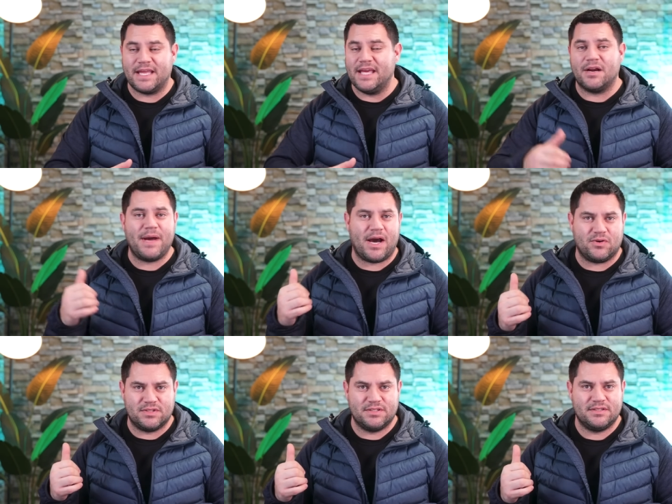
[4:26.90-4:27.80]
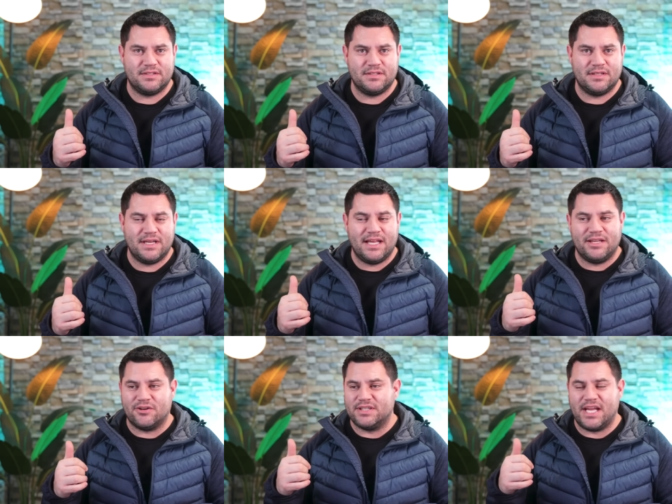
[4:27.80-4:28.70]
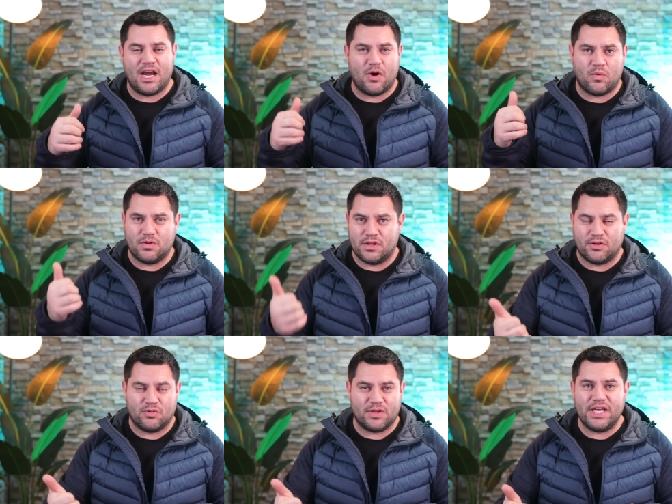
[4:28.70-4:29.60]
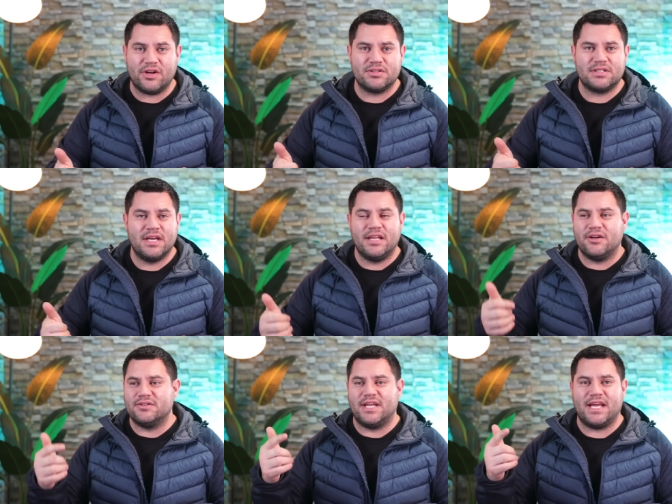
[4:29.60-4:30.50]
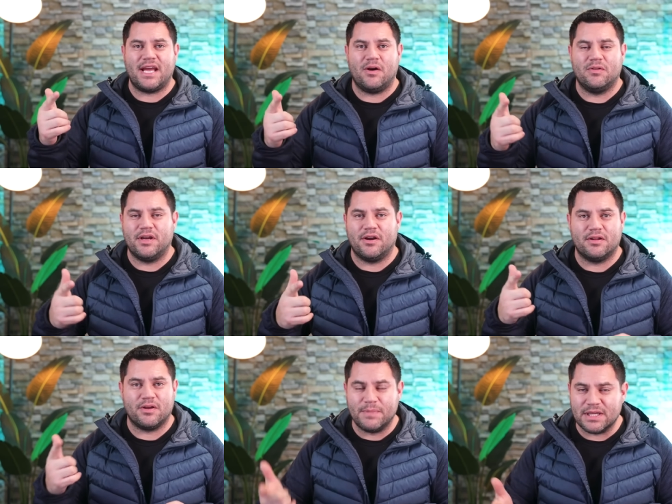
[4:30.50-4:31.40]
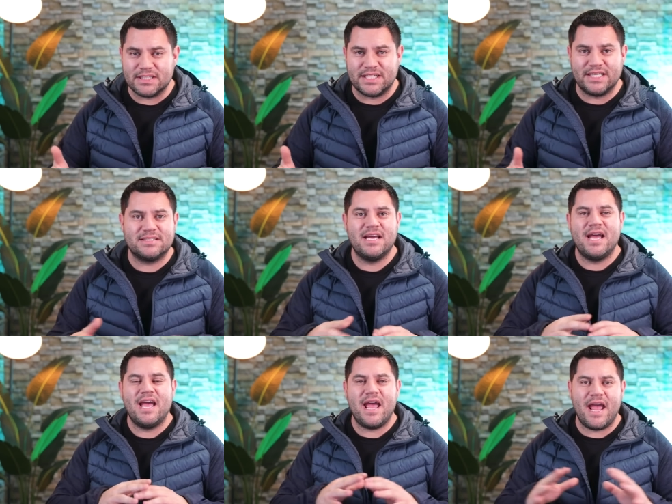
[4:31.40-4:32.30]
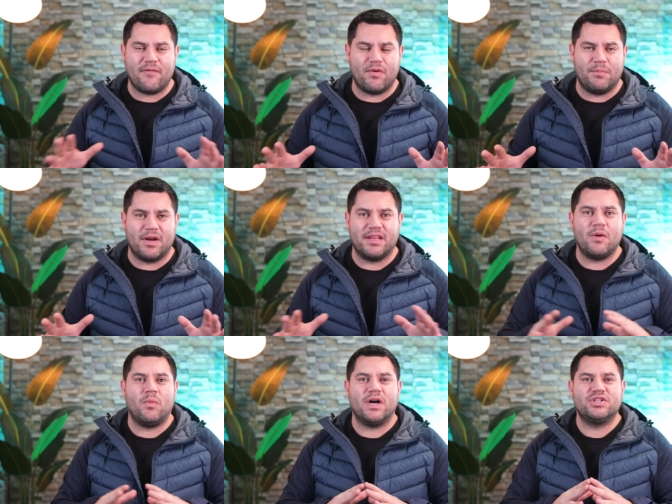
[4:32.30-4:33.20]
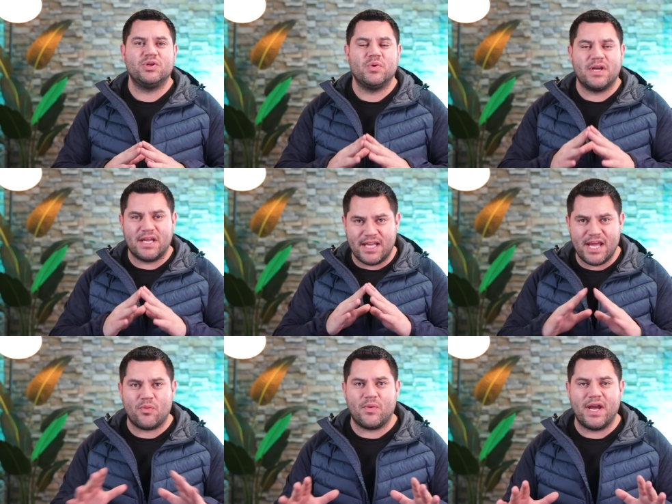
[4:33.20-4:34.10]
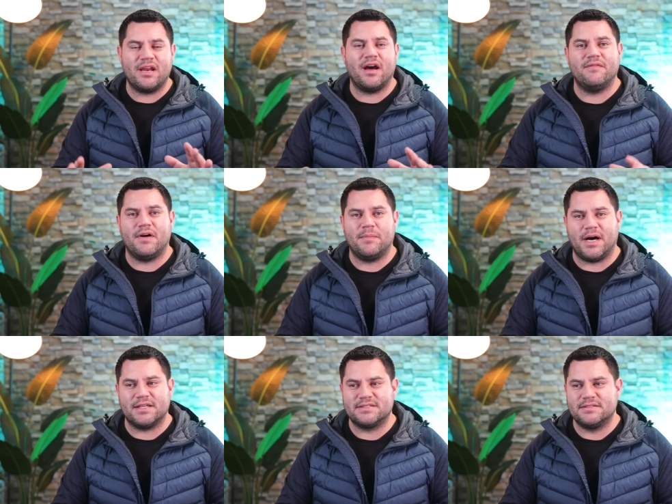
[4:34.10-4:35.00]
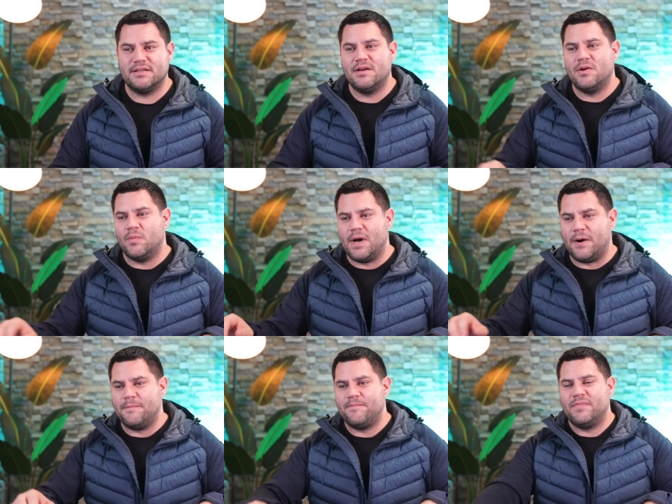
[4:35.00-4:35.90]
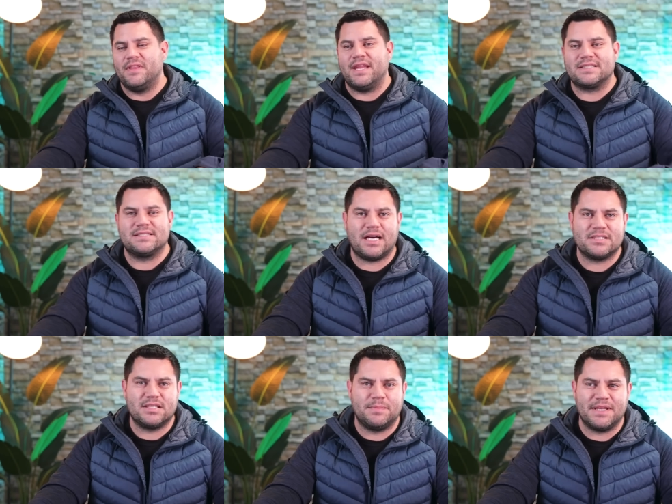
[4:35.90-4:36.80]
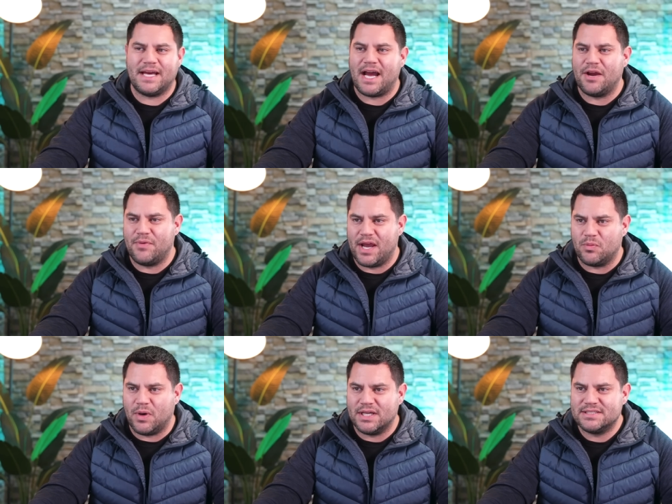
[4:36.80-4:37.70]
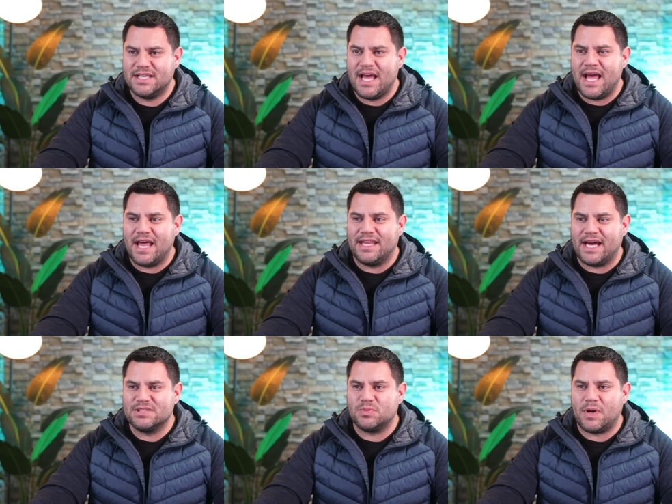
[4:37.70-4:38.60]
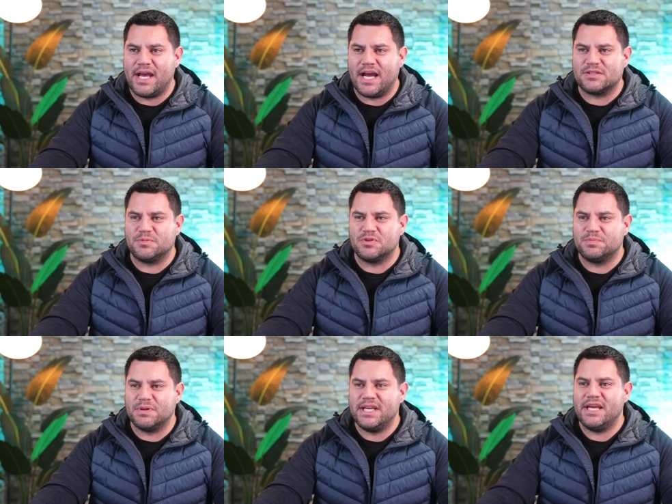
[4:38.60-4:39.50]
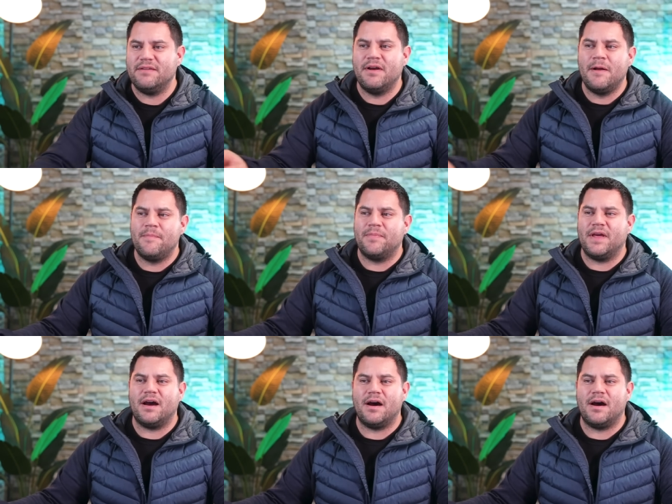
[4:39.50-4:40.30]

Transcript: get them out. They're going to take out their leaders, they're going to take out their, their militants, everybody. They want to get rid of Hamas. Well, that's not something that Iran wants, and that is why experts believe that